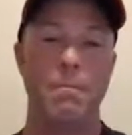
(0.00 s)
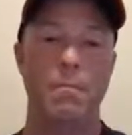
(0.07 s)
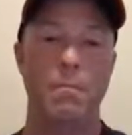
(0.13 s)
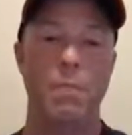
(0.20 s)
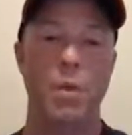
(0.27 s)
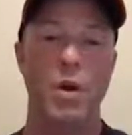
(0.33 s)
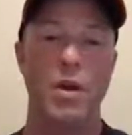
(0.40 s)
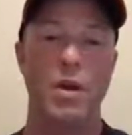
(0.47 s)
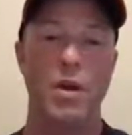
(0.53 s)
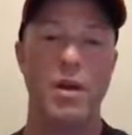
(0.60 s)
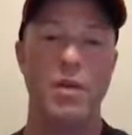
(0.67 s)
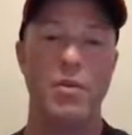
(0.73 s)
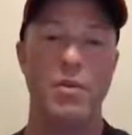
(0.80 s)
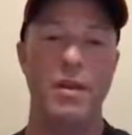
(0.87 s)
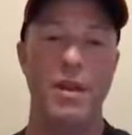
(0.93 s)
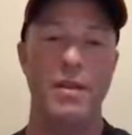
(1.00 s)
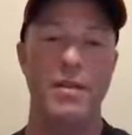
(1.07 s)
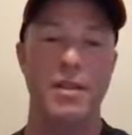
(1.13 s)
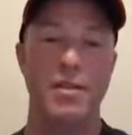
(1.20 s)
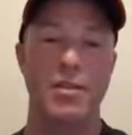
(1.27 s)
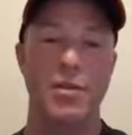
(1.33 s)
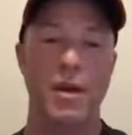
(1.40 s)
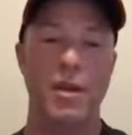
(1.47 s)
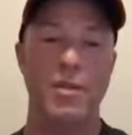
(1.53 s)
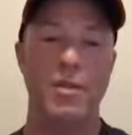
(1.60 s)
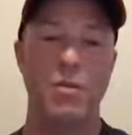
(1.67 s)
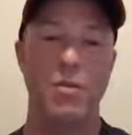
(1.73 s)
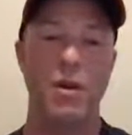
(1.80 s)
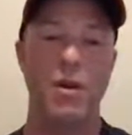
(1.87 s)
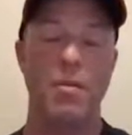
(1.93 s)
what are you going to do in that
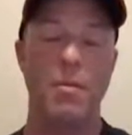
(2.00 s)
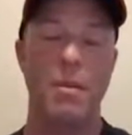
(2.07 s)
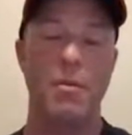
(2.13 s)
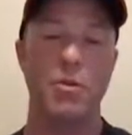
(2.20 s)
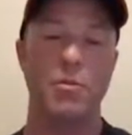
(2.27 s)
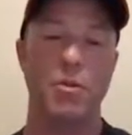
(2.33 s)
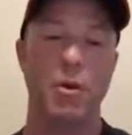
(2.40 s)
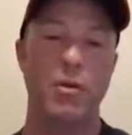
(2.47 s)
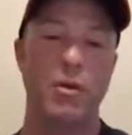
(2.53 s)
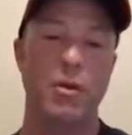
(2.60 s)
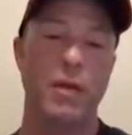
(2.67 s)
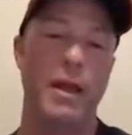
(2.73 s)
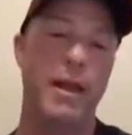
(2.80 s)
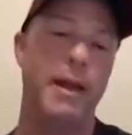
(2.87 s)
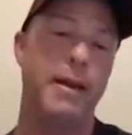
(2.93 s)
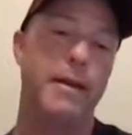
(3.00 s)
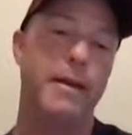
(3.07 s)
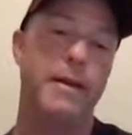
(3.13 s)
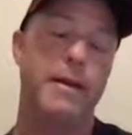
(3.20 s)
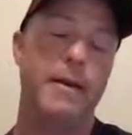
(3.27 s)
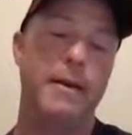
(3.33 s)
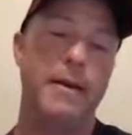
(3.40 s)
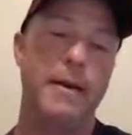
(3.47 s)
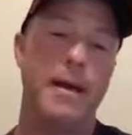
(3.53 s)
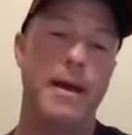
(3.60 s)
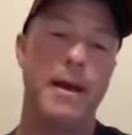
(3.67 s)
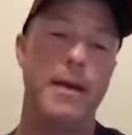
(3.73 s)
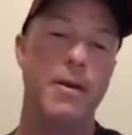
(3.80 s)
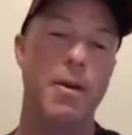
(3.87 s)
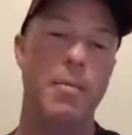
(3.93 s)
situation? One of your members broke their leg,
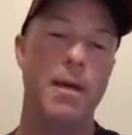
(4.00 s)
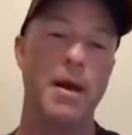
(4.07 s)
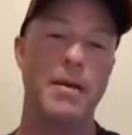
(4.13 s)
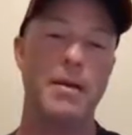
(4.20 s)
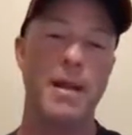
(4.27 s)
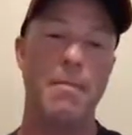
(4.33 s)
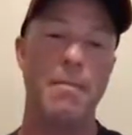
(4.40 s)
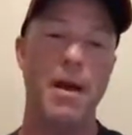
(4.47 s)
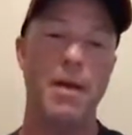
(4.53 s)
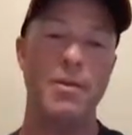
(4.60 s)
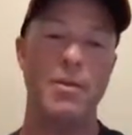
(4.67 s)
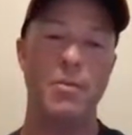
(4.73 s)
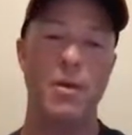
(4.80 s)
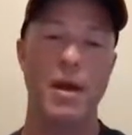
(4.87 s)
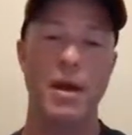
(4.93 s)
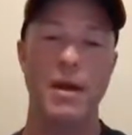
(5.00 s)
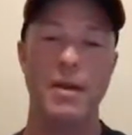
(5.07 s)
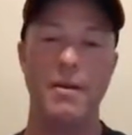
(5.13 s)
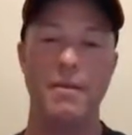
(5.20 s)
and you're about 10 miles away,